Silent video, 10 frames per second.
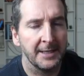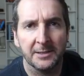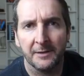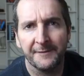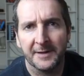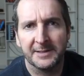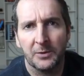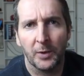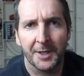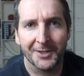so the first
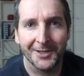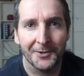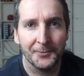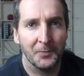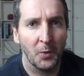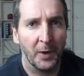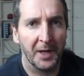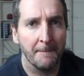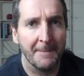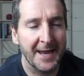thing we're going to do, we're
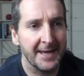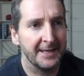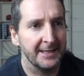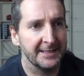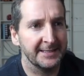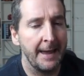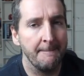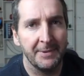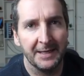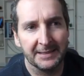going to make a
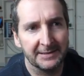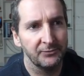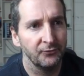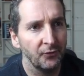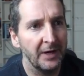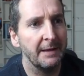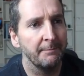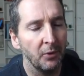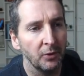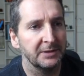template. Really
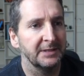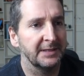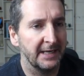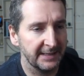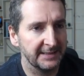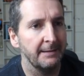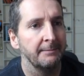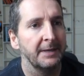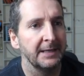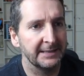important to get the
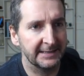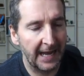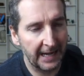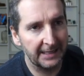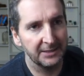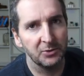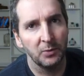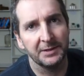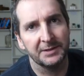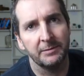template exactly as you
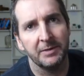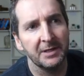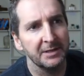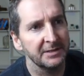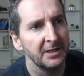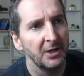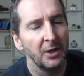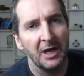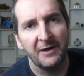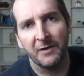want it, because
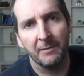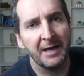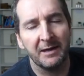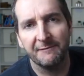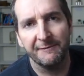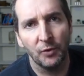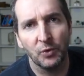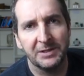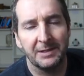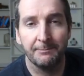if you're making
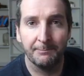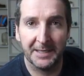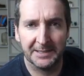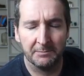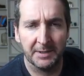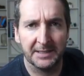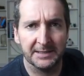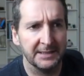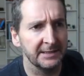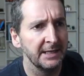40 bits and
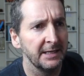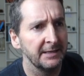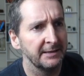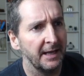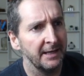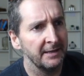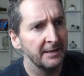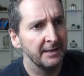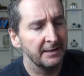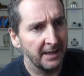pieces, then
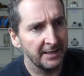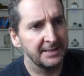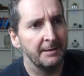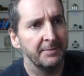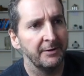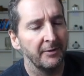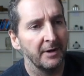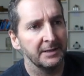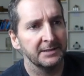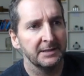get the template
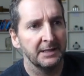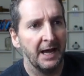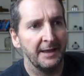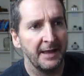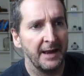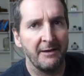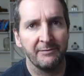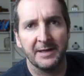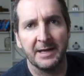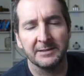right and then
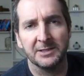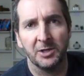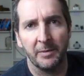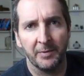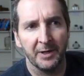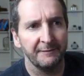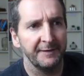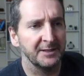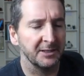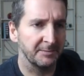everything else is going to be
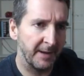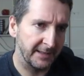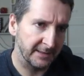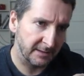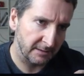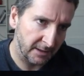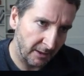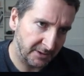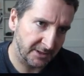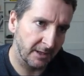perfect. So spend
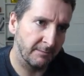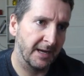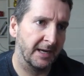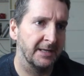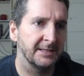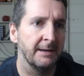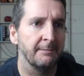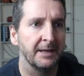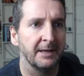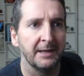loads of time making a
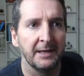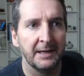template,